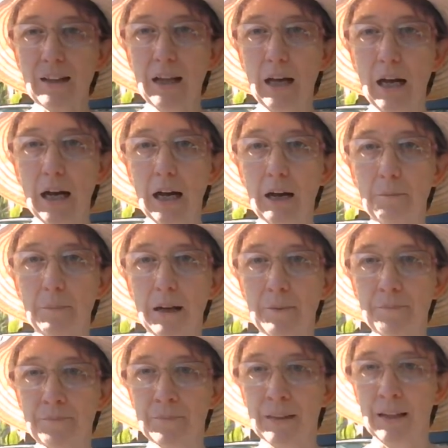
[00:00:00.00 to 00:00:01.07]

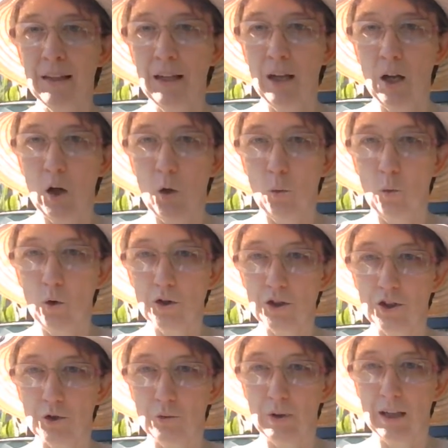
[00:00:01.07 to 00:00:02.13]
What else
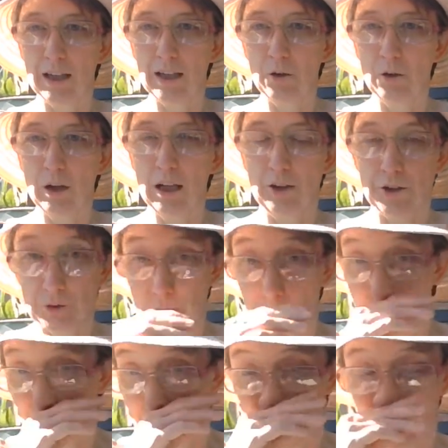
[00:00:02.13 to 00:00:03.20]
do I
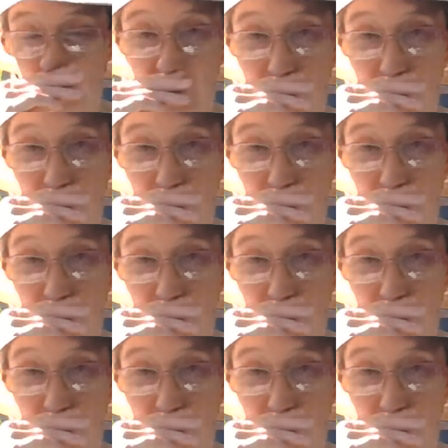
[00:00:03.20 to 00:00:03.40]
want to